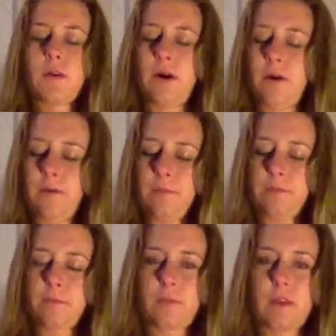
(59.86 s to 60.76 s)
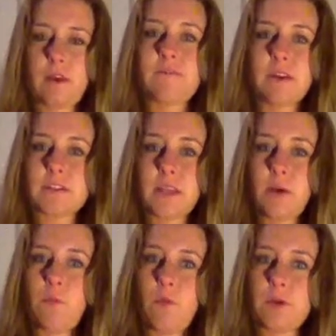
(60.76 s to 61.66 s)
and events that
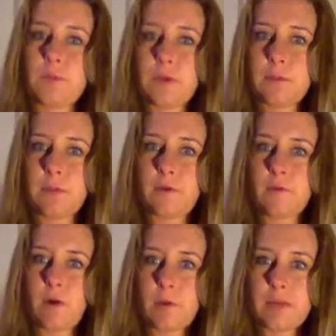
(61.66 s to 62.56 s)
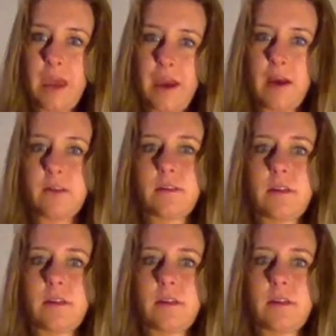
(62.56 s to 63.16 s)
it would be performed at